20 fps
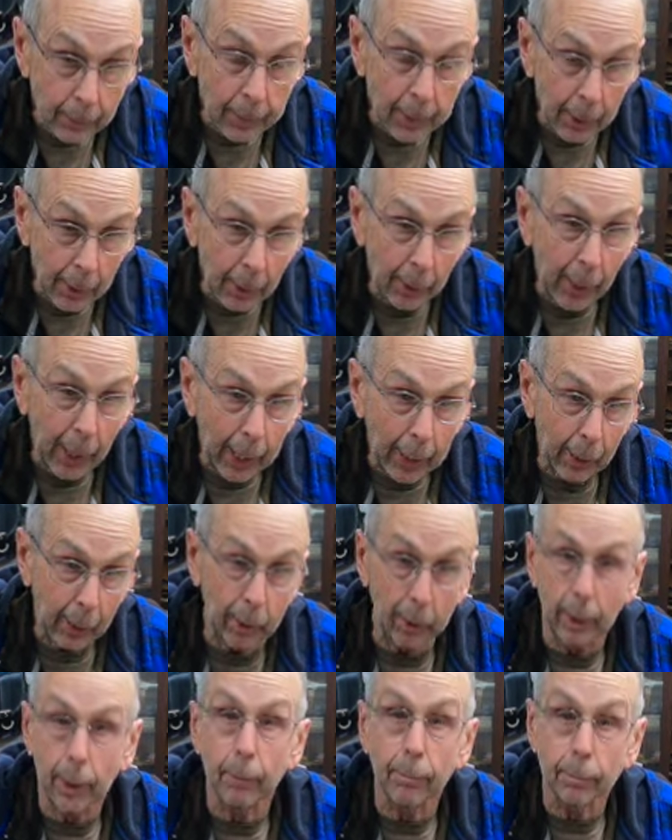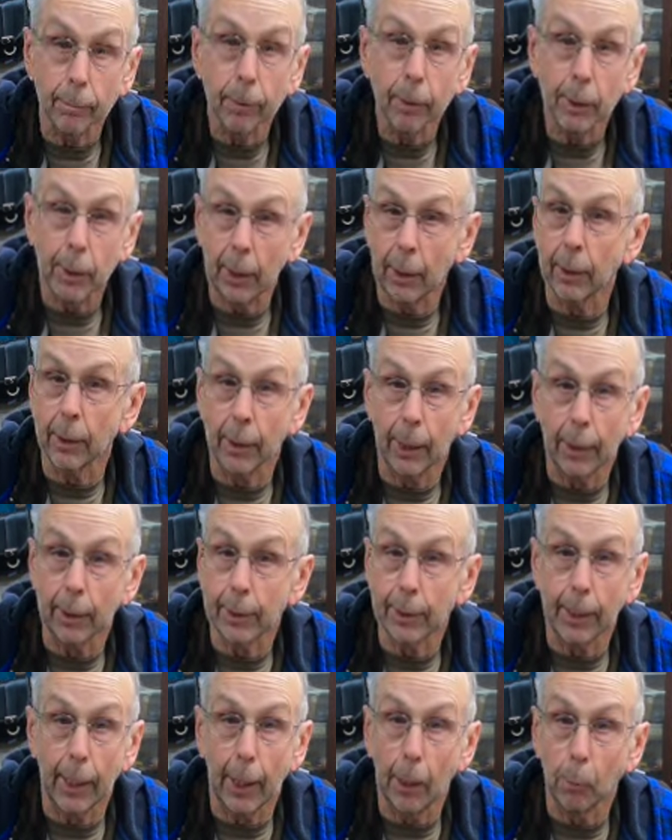they're actually sucking that
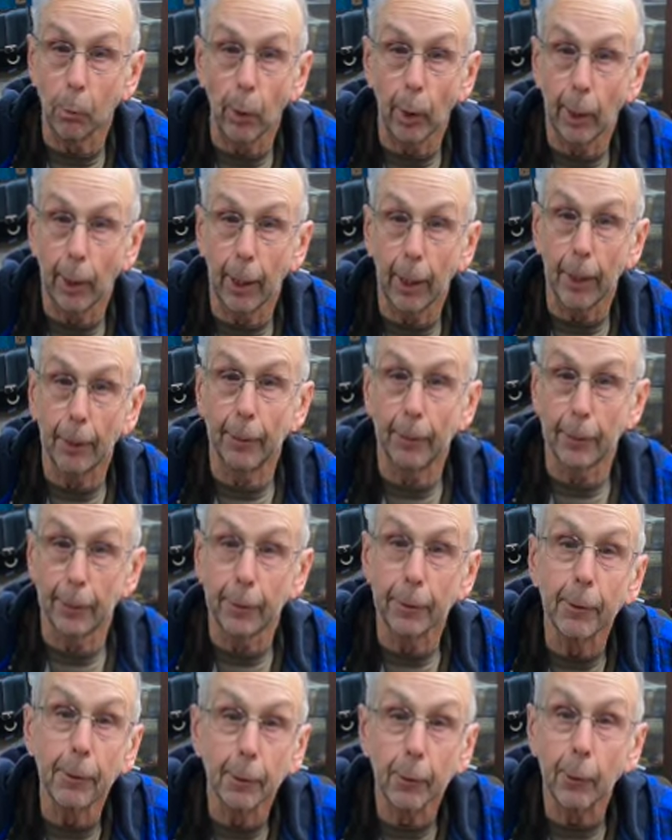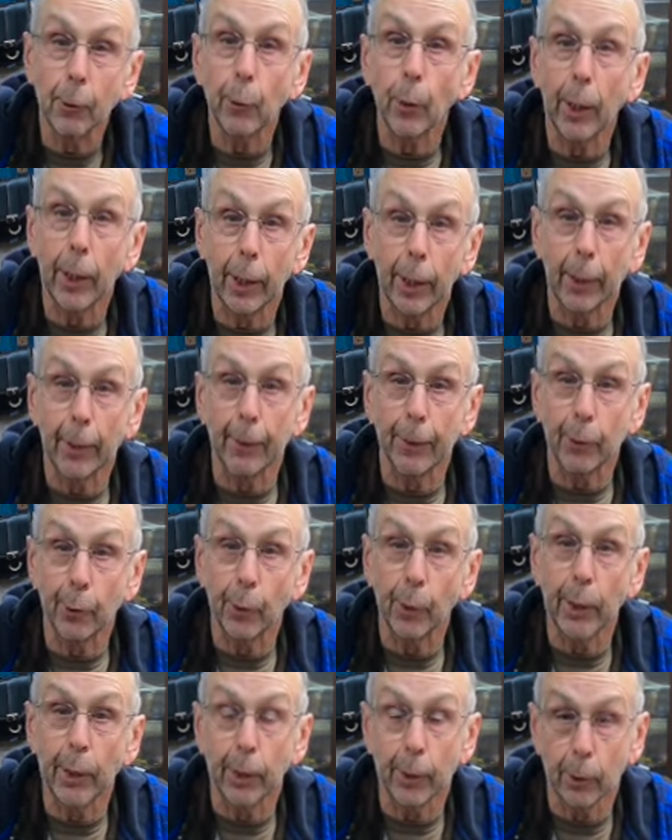sap right out of the
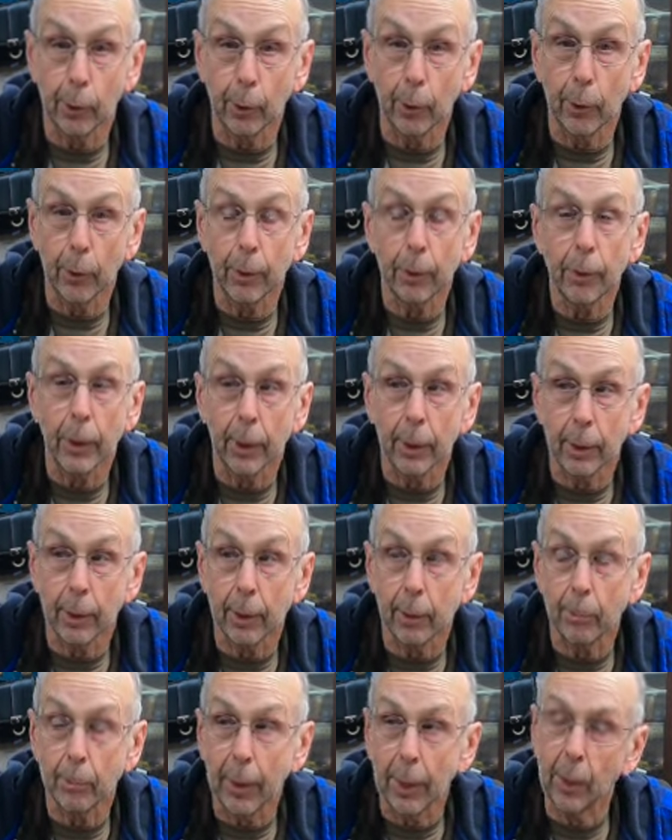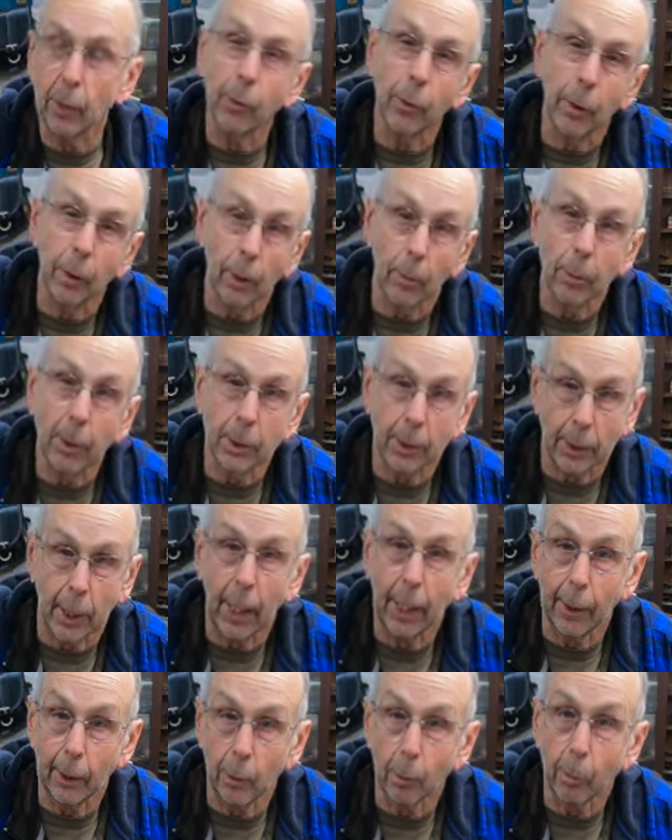tree, so it makes for a much
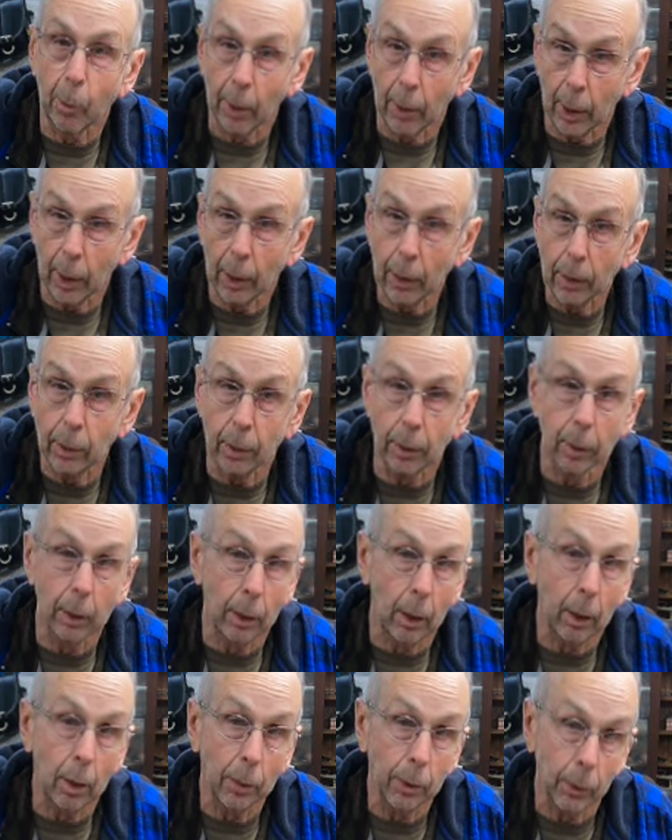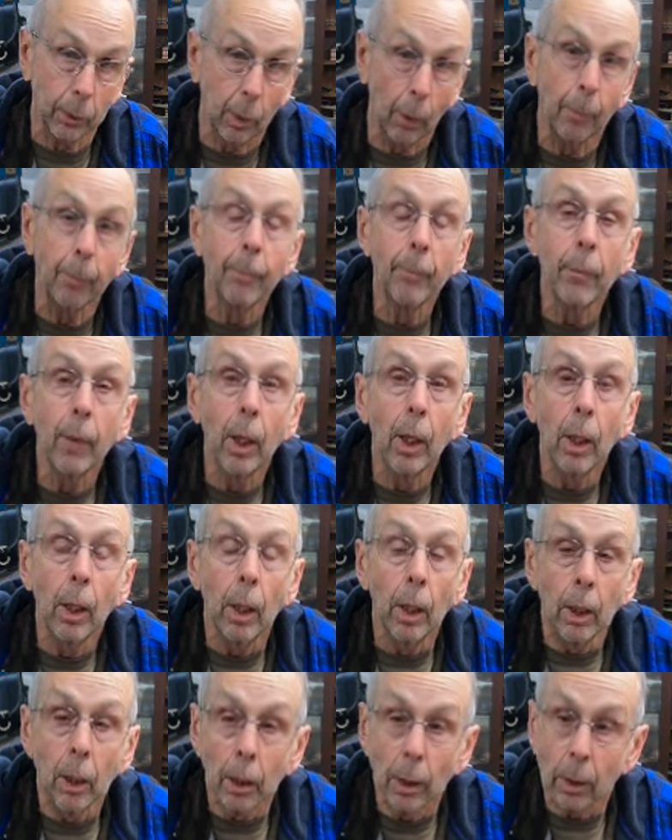higher production also.
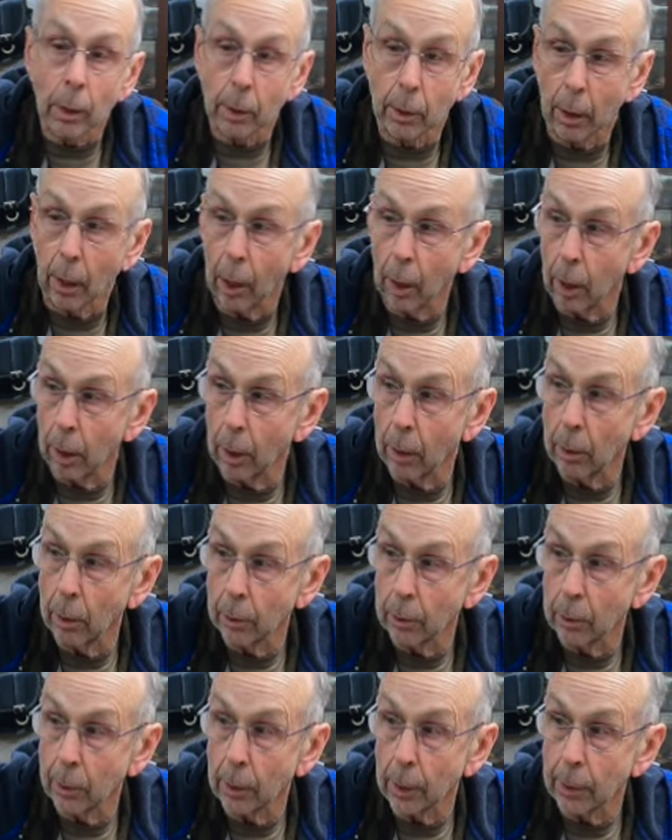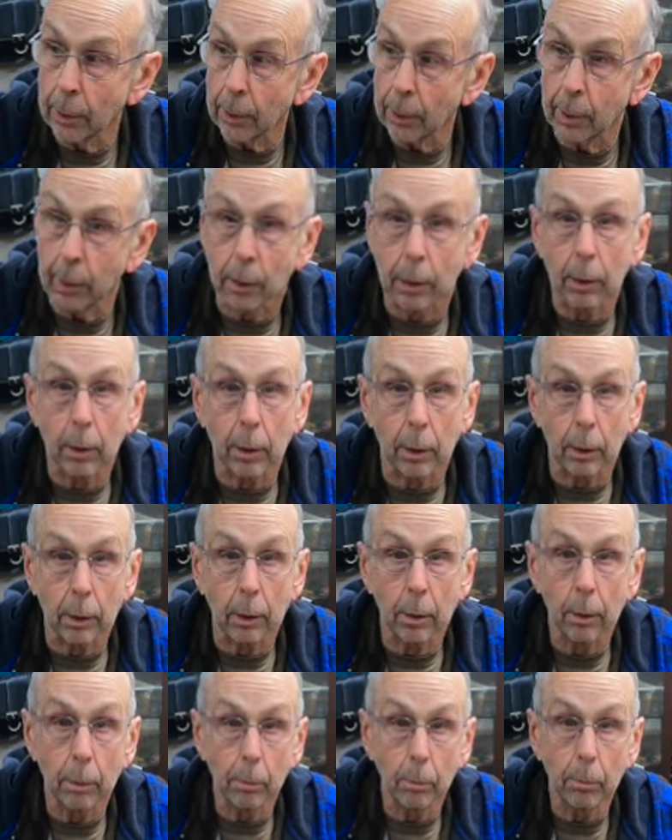So that's just
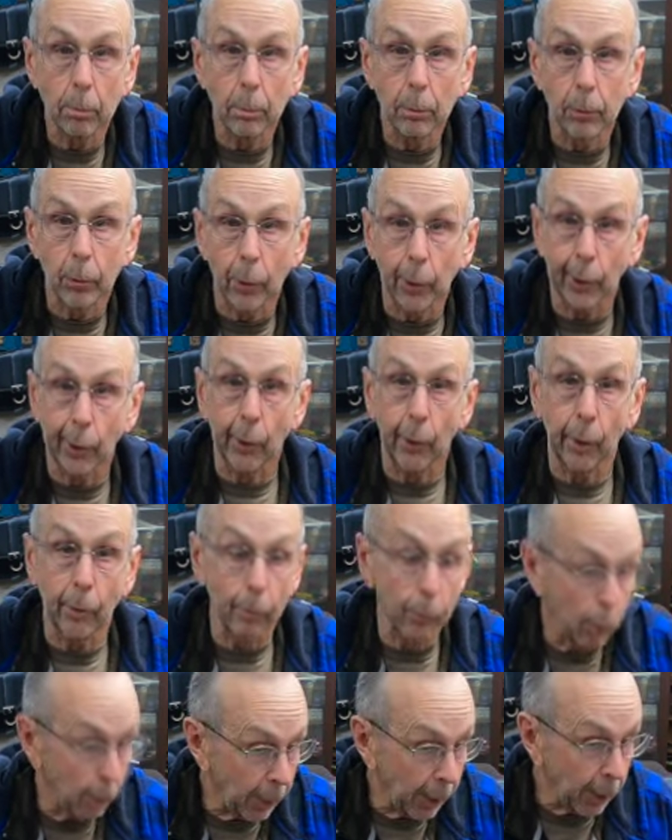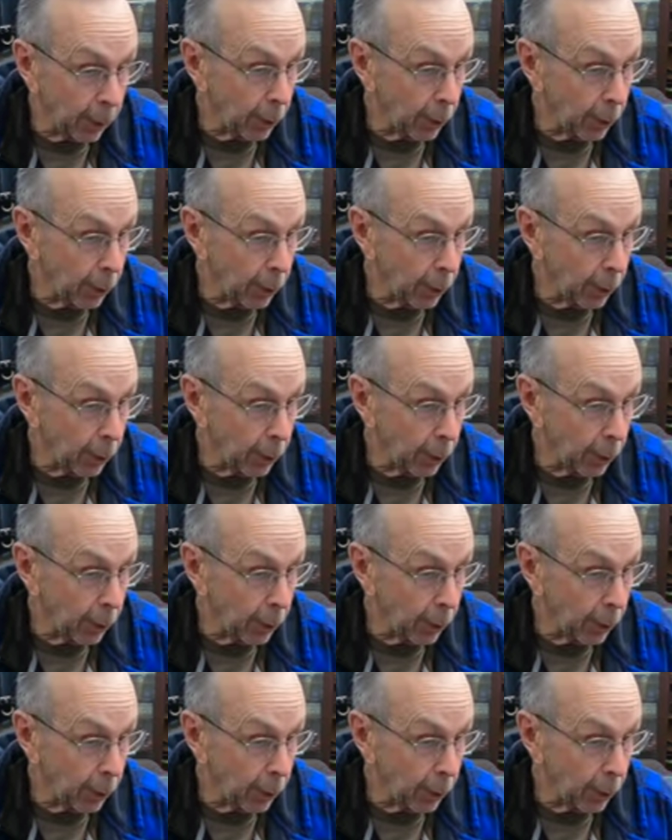for your information